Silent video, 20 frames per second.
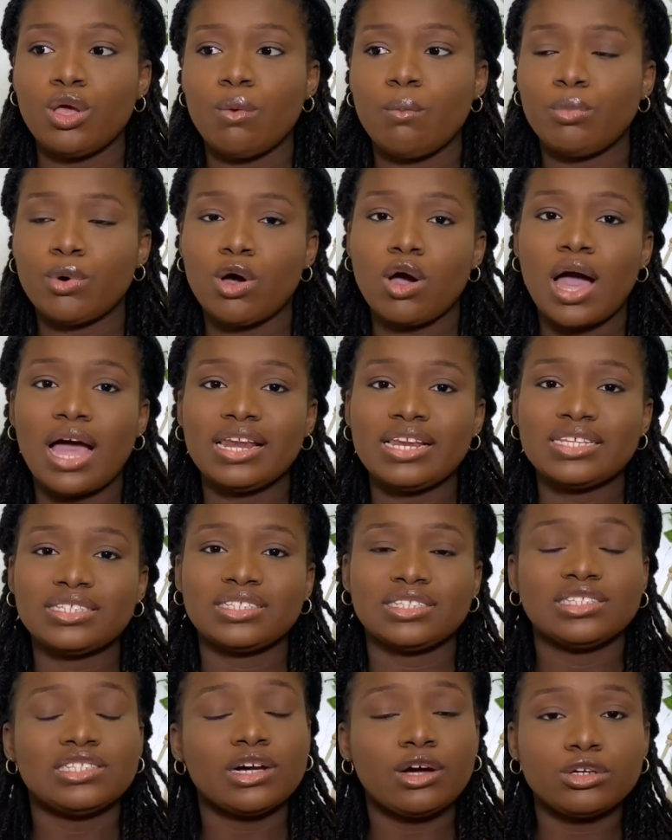But at least
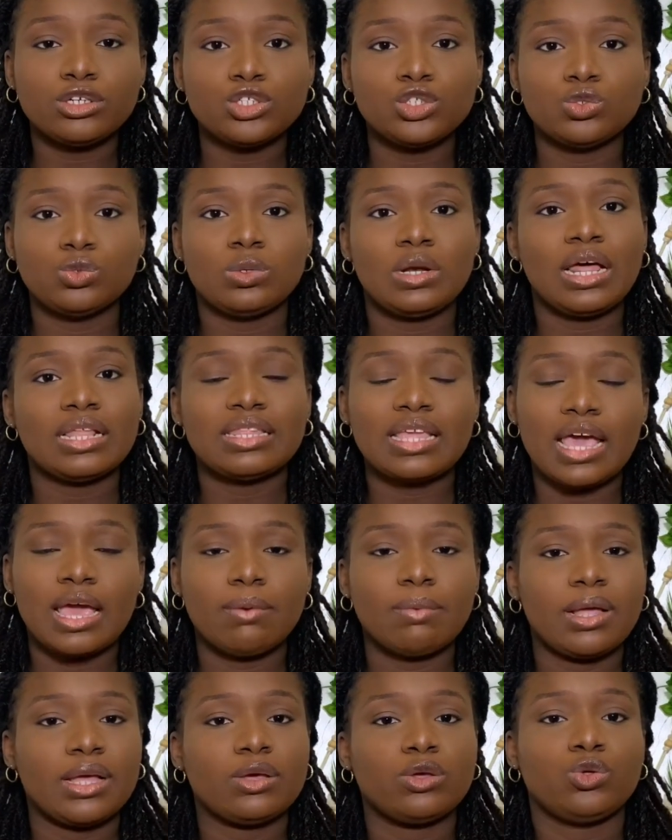in secondary school, that time,
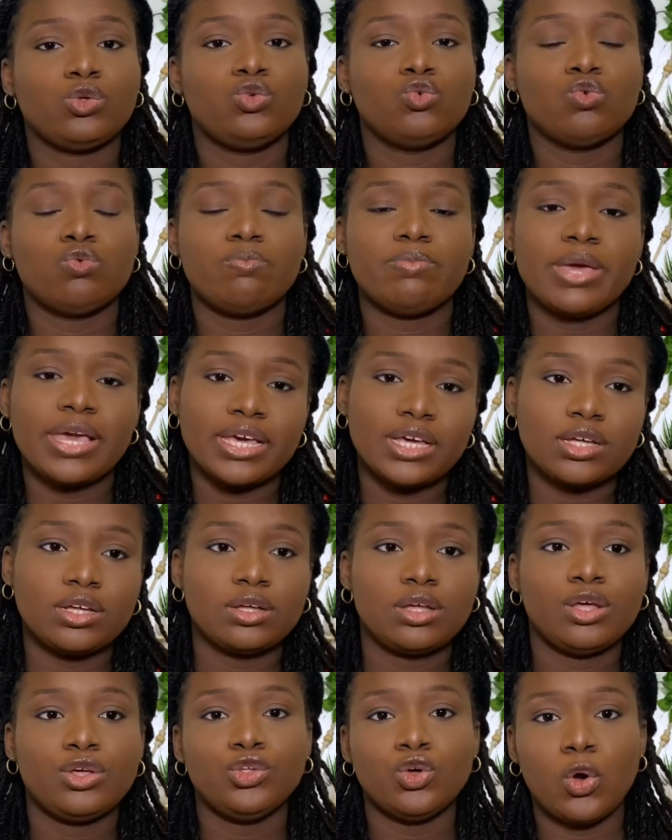like you make
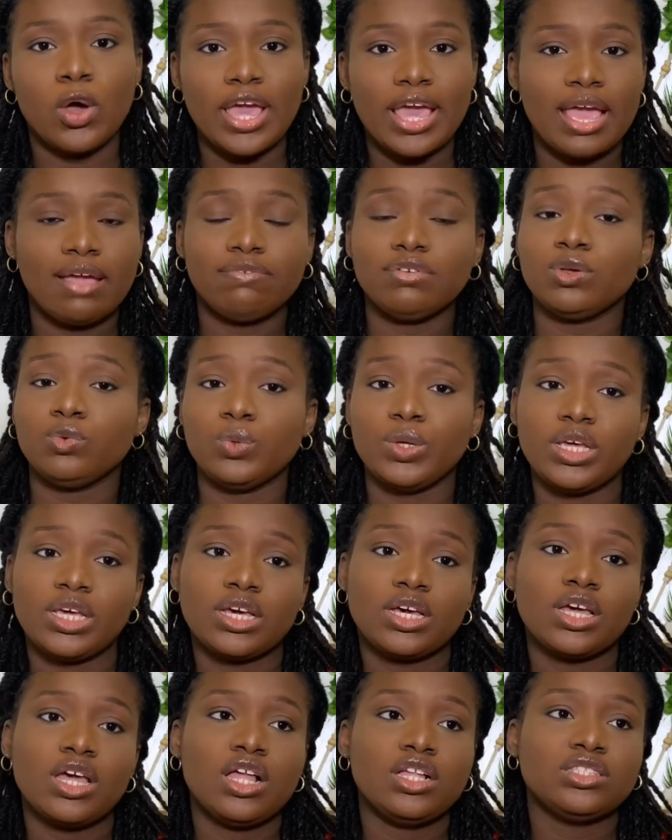your hair every
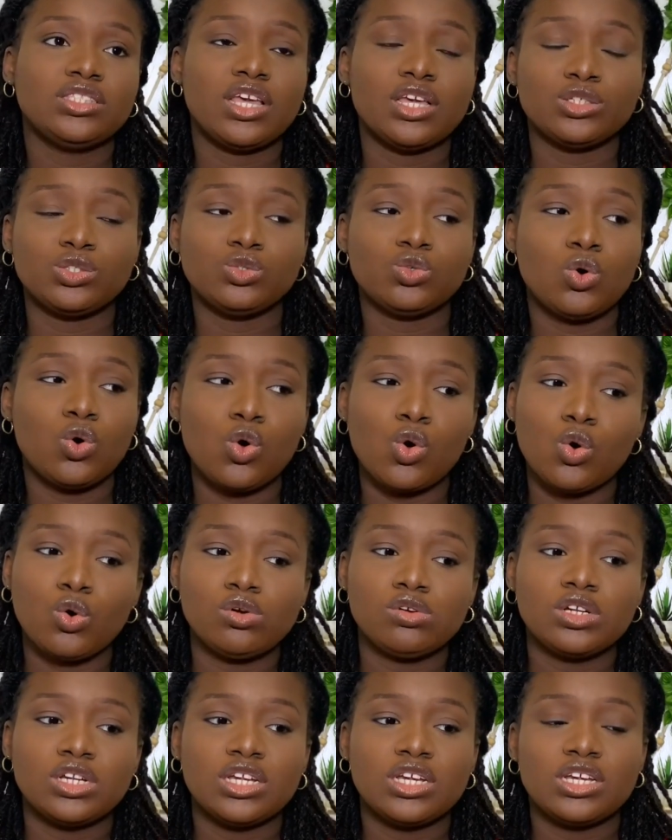week. There's
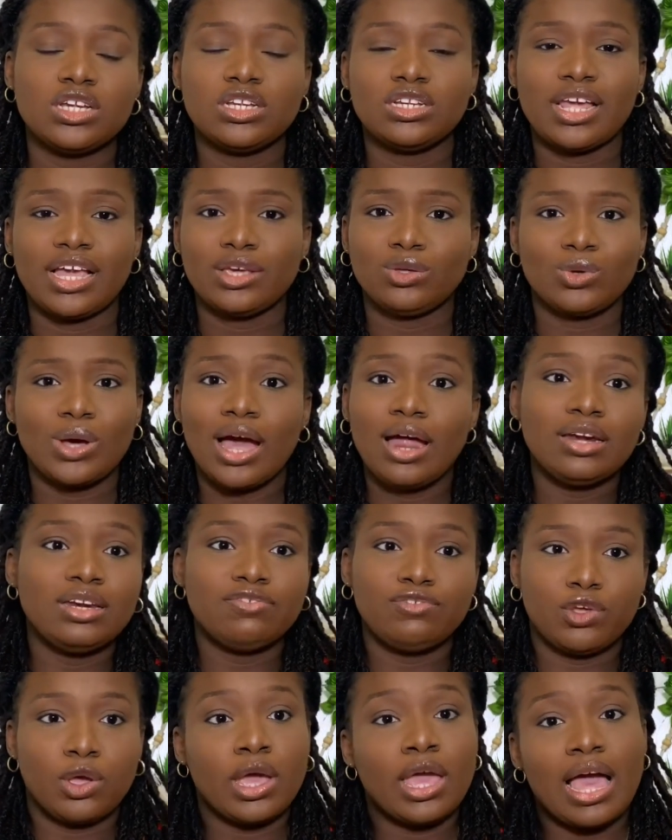no, like you can't
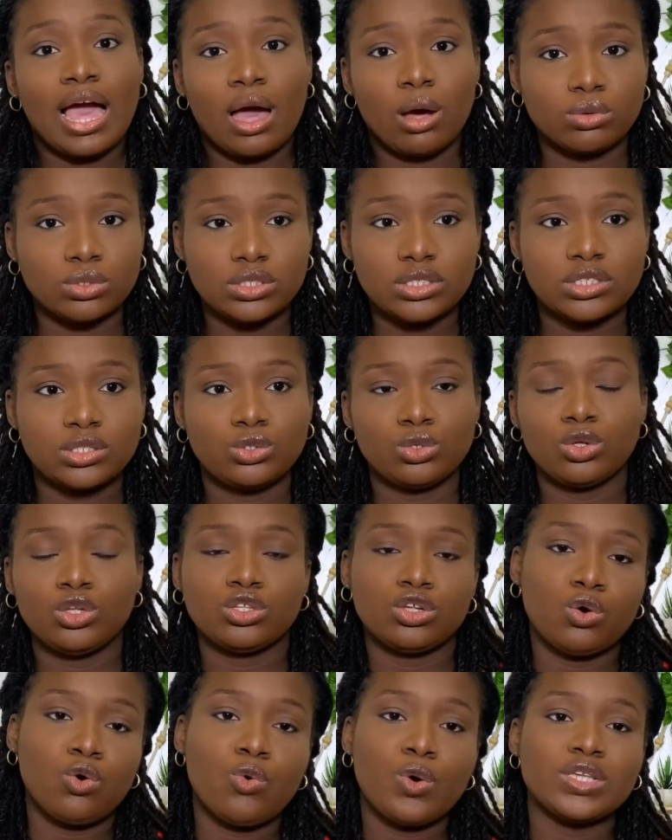leave your hair out. So
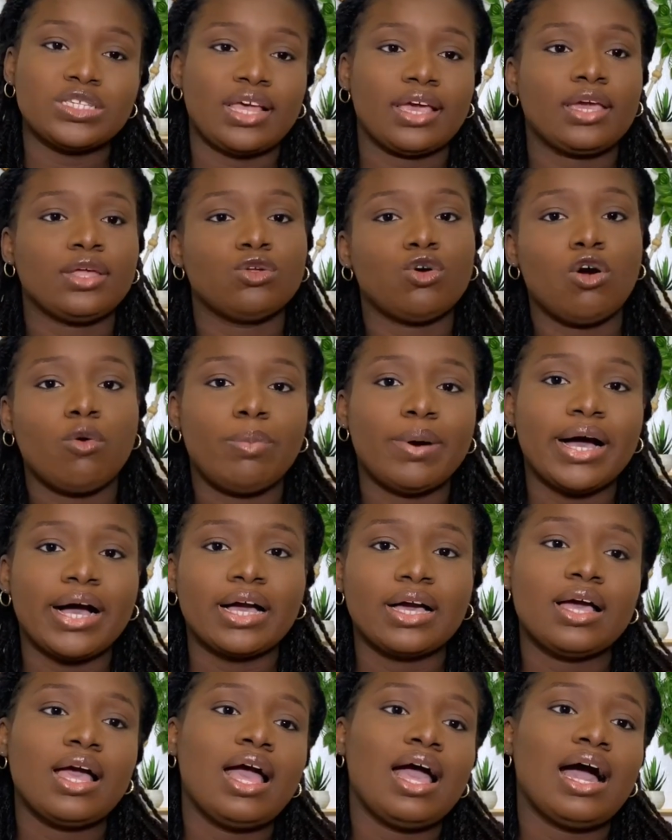it's always like in all
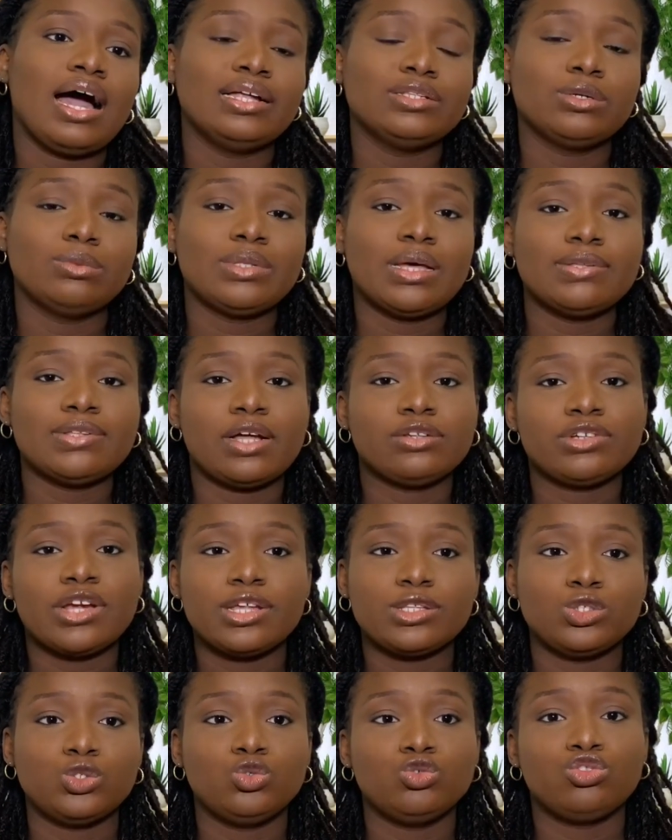back. And sometimes I'll try
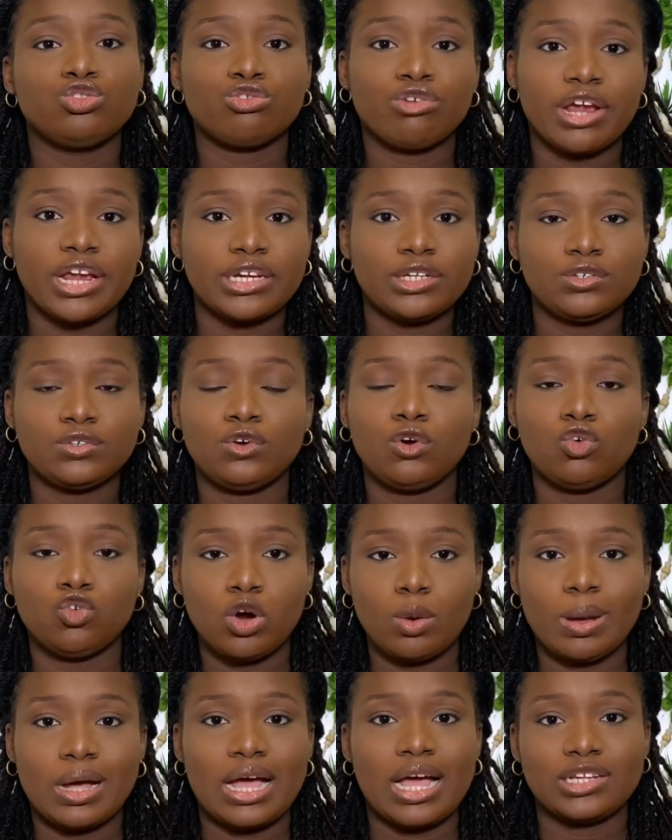to do thread or
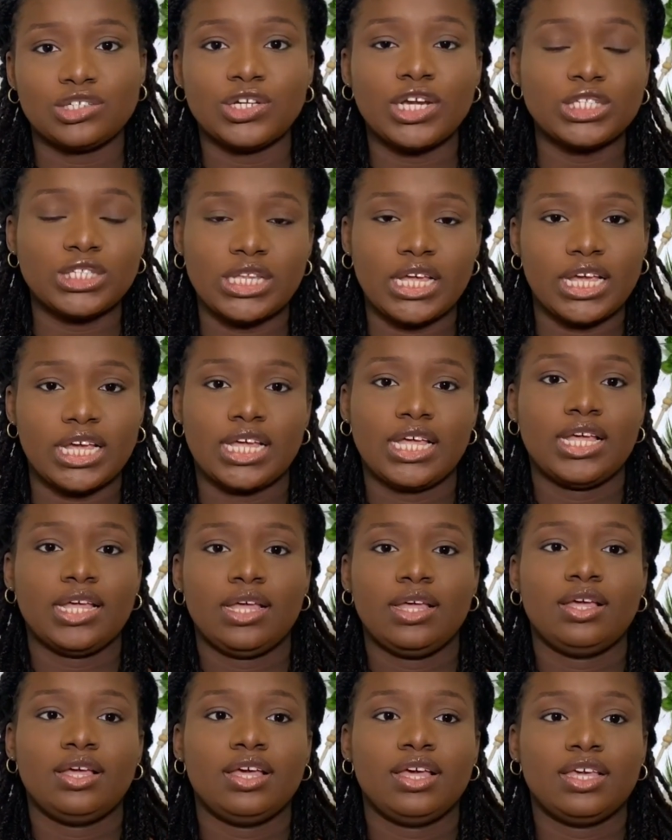rubber and try to like
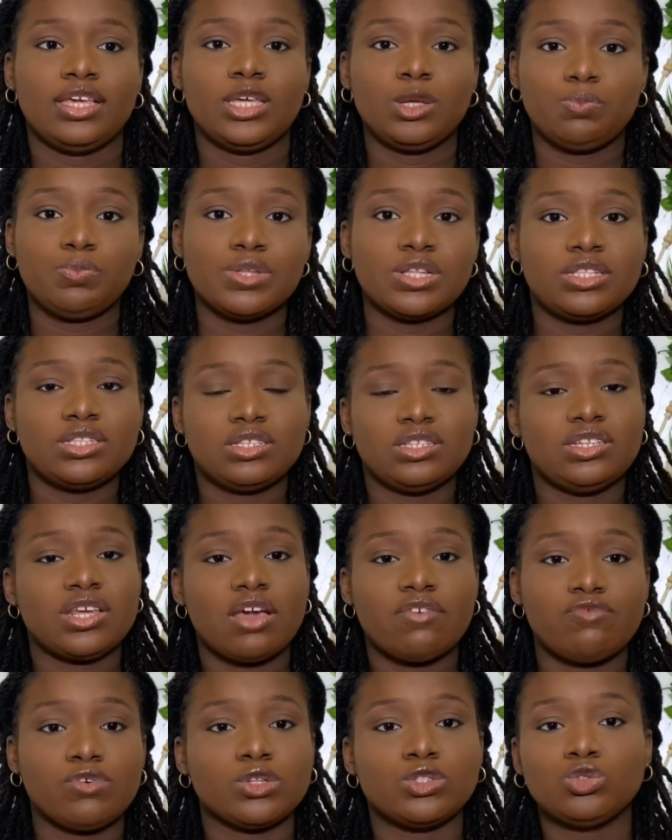keep it
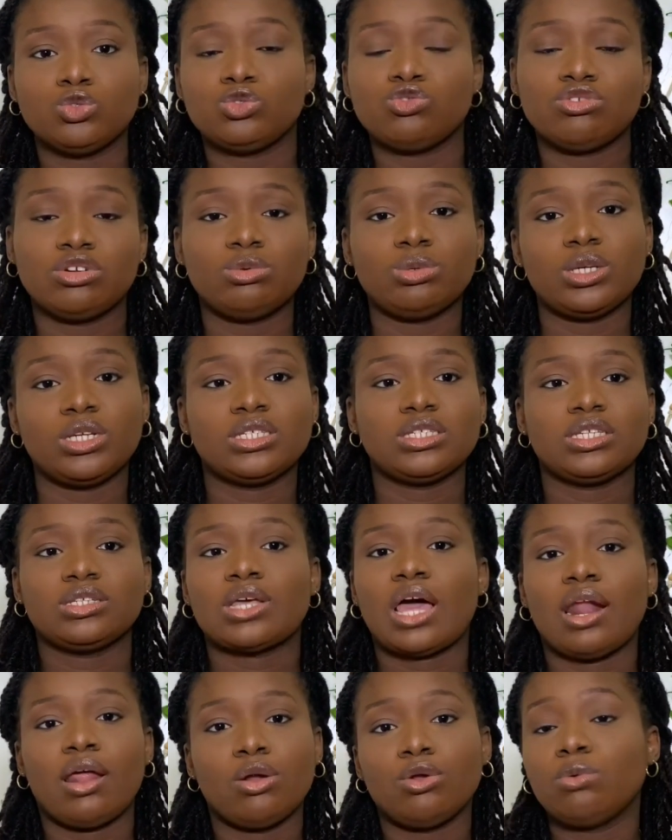there for 2-3 weeks
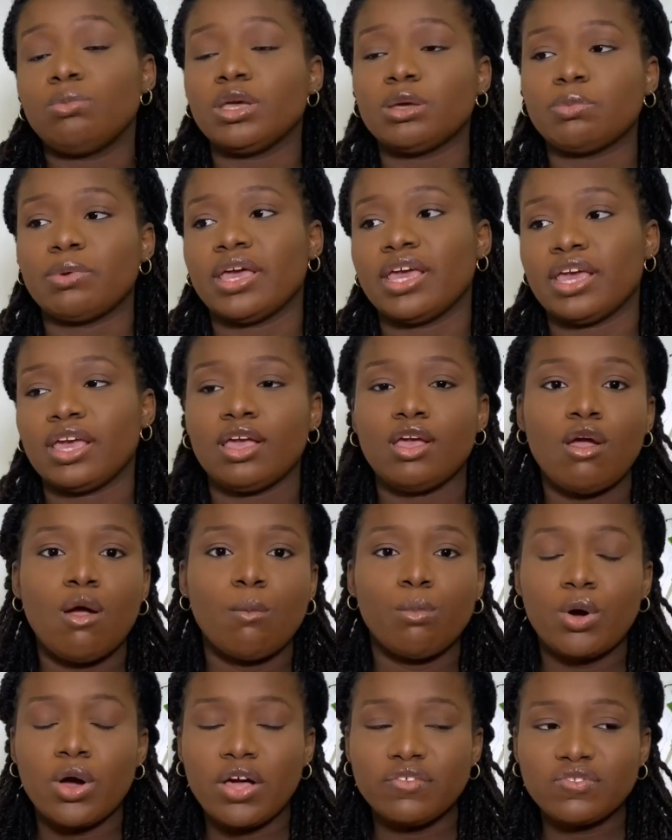and I'll not make my hair.
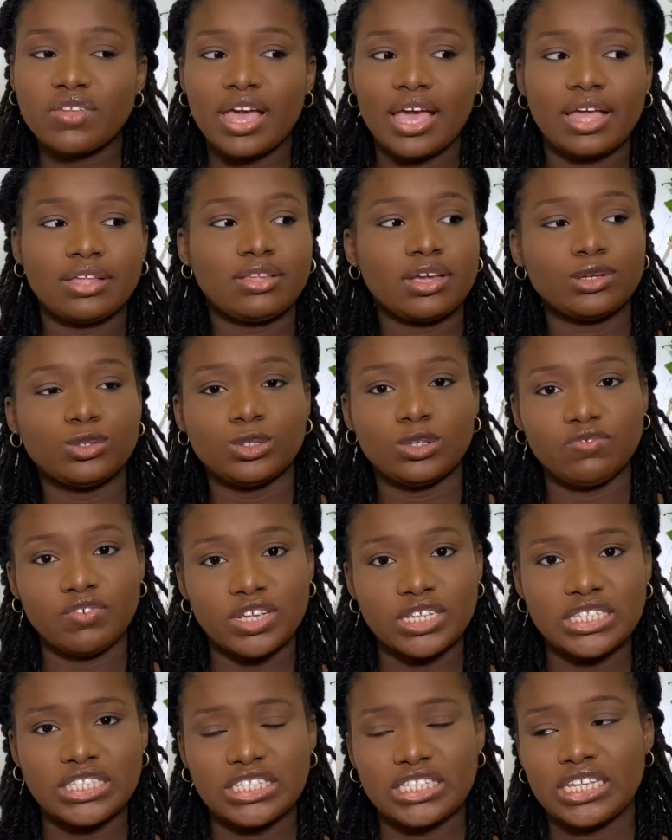But after I entered
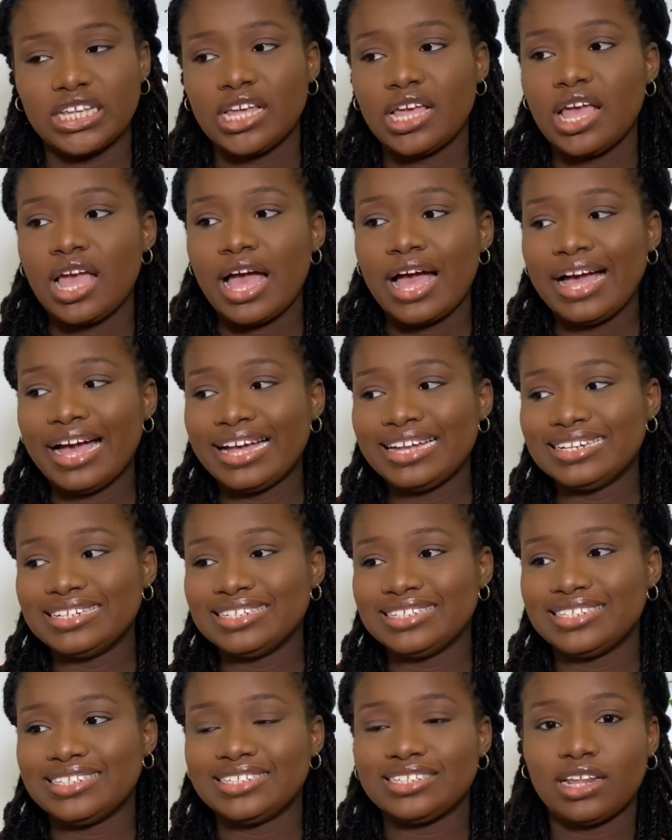university,
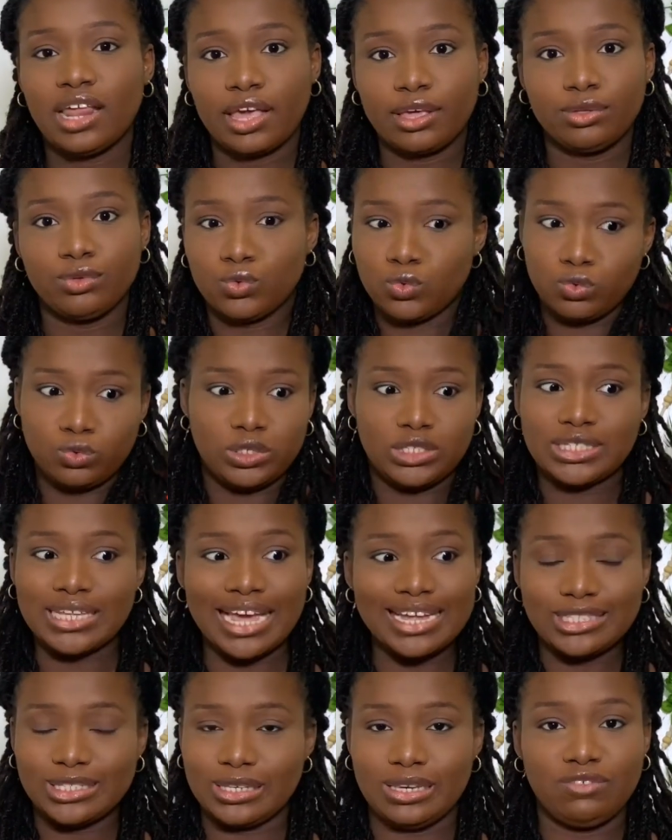and like you could
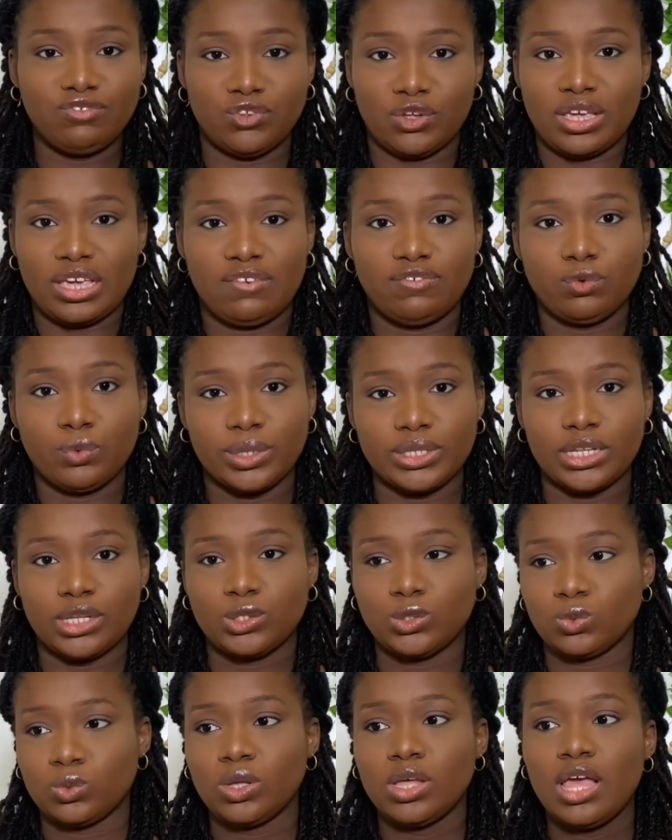decide to leave your hair if you wanted
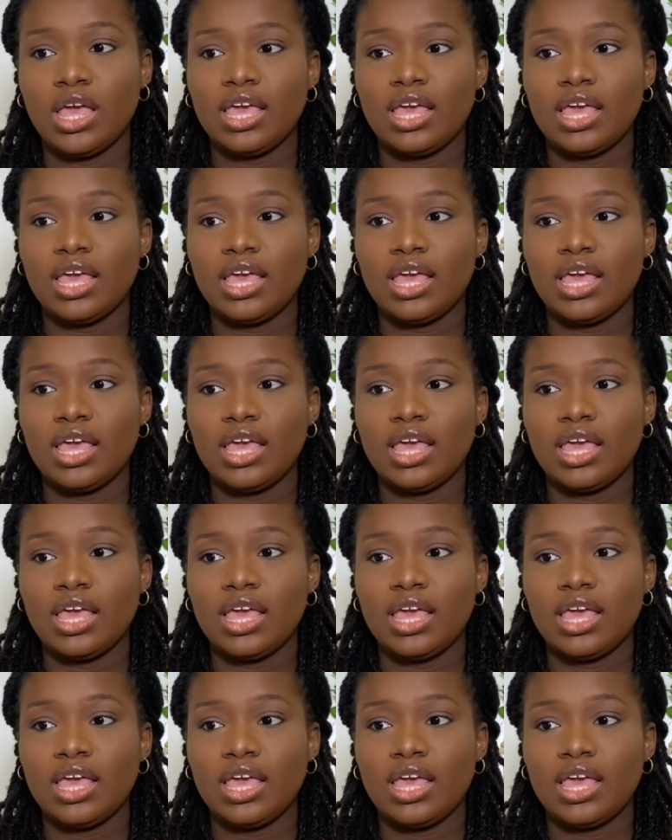to.